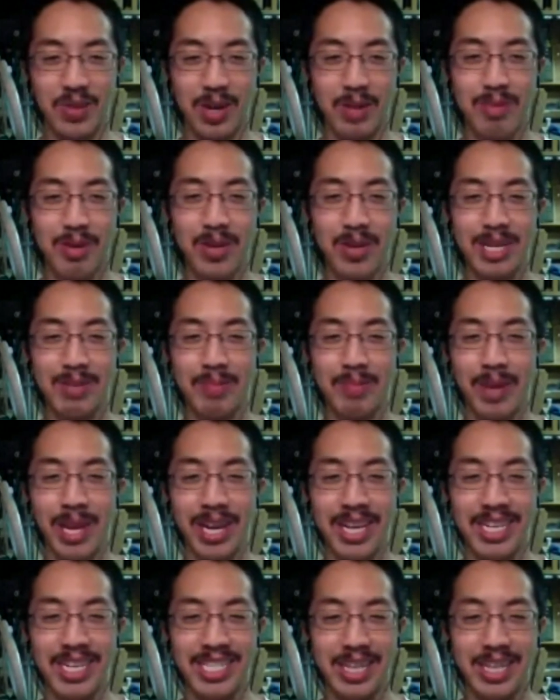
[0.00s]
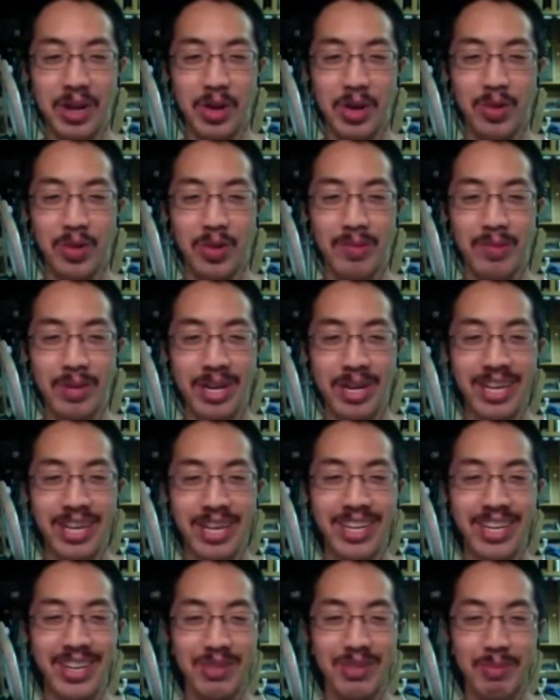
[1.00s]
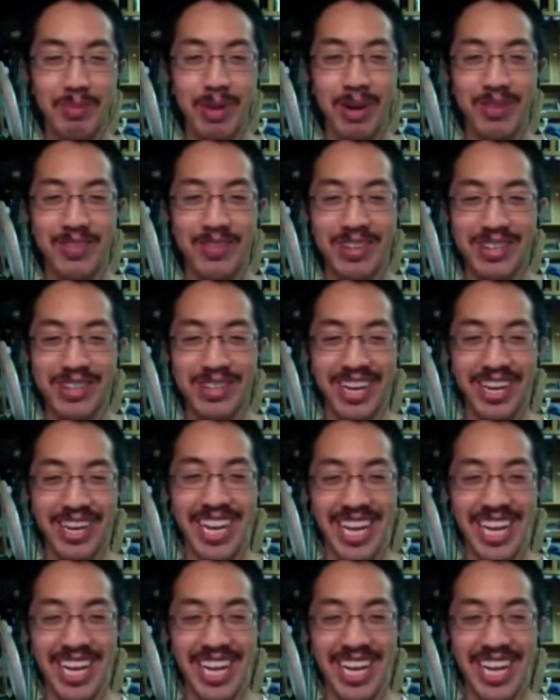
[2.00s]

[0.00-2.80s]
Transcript: pierogies, bacon, sour cream, and onions for breakfast.